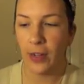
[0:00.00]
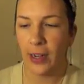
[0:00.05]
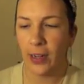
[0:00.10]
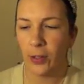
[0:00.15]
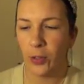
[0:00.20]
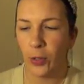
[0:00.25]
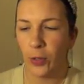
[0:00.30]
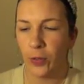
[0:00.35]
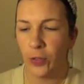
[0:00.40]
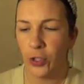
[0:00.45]
I
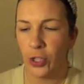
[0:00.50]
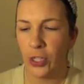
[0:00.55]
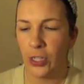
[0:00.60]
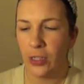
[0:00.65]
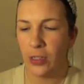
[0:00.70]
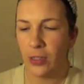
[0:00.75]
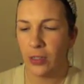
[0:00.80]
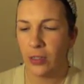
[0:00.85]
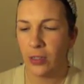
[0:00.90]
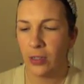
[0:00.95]
don't know if
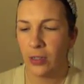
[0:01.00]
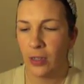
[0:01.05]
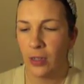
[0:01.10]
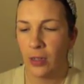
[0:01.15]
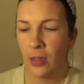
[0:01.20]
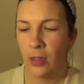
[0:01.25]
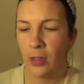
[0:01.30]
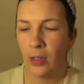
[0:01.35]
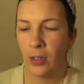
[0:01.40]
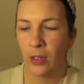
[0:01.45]
she's
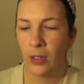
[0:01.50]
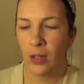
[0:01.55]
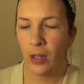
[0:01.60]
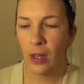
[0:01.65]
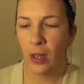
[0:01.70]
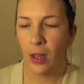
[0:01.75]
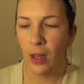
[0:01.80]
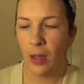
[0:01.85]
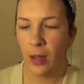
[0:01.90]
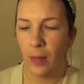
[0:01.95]

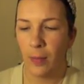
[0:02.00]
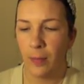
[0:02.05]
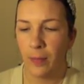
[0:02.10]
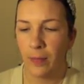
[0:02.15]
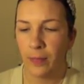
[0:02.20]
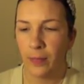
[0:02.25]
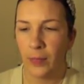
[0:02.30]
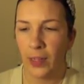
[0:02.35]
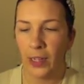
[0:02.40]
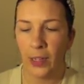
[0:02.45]

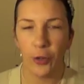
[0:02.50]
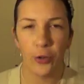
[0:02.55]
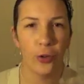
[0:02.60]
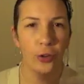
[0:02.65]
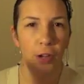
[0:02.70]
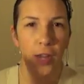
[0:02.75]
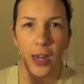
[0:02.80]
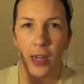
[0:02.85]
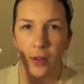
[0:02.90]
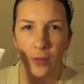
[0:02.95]
like
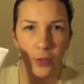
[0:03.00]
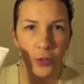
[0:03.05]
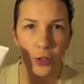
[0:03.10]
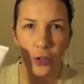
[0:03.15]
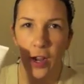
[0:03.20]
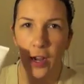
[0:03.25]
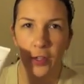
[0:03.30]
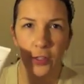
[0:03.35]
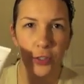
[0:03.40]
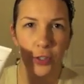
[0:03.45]
creative
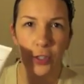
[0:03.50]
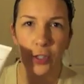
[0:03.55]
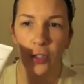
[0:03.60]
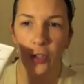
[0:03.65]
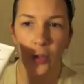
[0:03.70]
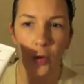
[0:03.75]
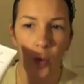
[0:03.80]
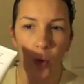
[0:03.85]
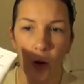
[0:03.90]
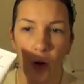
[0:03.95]

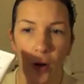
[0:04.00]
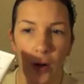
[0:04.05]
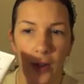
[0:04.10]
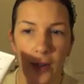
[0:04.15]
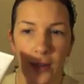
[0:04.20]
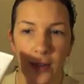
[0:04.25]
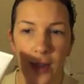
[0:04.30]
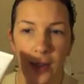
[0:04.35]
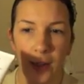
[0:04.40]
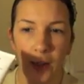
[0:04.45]
director or
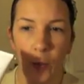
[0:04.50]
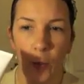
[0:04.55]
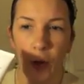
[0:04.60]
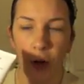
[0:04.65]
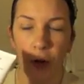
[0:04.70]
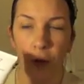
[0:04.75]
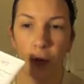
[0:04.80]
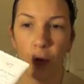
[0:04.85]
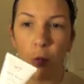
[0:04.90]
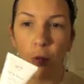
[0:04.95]
exactly
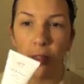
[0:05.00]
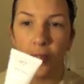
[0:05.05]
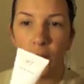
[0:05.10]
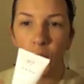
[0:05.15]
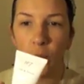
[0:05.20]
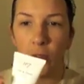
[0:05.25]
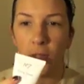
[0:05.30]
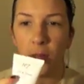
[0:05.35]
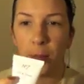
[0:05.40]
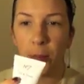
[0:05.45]
what her role is
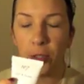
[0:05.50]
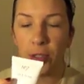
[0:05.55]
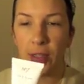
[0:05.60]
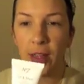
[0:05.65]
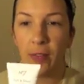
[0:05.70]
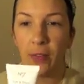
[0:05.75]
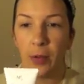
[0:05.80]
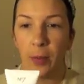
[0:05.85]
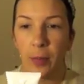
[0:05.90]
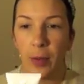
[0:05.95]
with Number
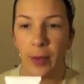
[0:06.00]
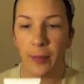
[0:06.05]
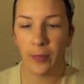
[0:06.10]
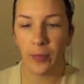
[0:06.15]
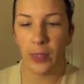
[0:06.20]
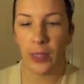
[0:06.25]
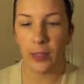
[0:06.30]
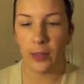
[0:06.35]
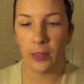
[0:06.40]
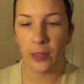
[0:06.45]
Seven,
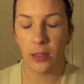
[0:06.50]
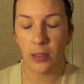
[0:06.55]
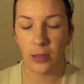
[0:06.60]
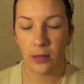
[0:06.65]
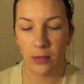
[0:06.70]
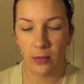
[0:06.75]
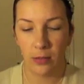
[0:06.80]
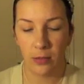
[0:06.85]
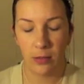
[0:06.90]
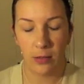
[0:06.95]
but
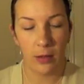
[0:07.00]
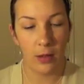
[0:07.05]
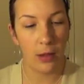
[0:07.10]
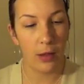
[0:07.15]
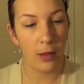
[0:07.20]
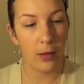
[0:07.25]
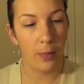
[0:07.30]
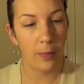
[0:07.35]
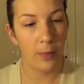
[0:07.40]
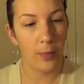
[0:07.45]
it's
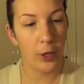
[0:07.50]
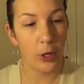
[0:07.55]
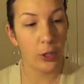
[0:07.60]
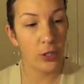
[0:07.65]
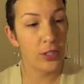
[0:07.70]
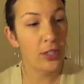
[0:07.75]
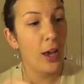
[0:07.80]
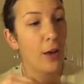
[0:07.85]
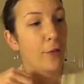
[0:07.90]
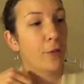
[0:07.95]
her
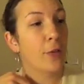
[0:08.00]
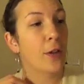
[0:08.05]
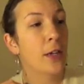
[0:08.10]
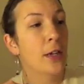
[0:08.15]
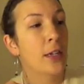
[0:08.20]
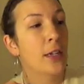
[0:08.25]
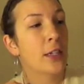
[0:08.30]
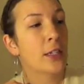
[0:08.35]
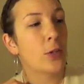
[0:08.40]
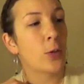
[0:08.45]
stuff.
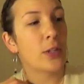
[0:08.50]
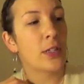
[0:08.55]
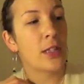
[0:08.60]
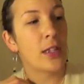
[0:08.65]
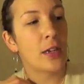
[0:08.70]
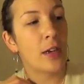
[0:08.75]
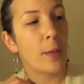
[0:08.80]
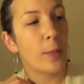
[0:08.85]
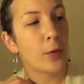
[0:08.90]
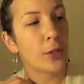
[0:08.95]
So it's
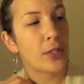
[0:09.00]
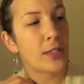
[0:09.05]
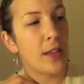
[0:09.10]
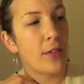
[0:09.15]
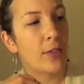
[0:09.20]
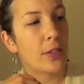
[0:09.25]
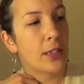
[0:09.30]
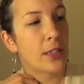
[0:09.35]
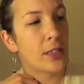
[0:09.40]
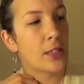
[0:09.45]
the Number
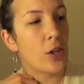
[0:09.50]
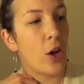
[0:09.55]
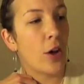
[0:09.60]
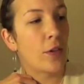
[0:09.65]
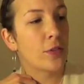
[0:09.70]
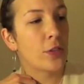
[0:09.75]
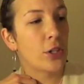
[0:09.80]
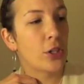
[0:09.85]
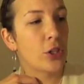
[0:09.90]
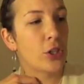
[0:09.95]
Seven
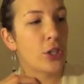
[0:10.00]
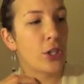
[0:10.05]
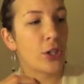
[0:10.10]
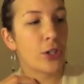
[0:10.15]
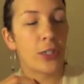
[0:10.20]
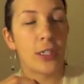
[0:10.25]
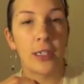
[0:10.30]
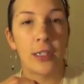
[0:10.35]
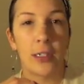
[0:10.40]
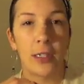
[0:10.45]
Soft and
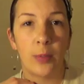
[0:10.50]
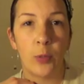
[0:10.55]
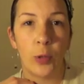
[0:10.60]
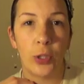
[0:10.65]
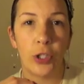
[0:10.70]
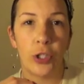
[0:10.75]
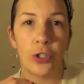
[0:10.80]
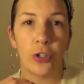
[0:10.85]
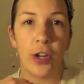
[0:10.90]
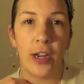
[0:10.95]
Sheer Tinted
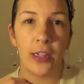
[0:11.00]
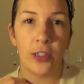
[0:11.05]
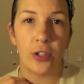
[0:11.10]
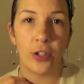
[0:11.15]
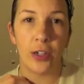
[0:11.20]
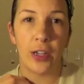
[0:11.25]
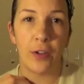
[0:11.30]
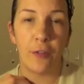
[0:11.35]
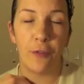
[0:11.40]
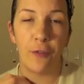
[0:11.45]

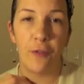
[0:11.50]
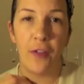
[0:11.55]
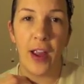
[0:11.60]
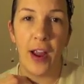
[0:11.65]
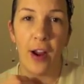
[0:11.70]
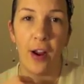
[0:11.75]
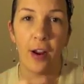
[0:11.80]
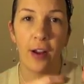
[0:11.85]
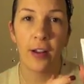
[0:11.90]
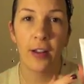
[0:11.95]
Moisturizer in
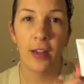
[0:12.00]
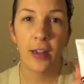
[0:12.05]
Fair.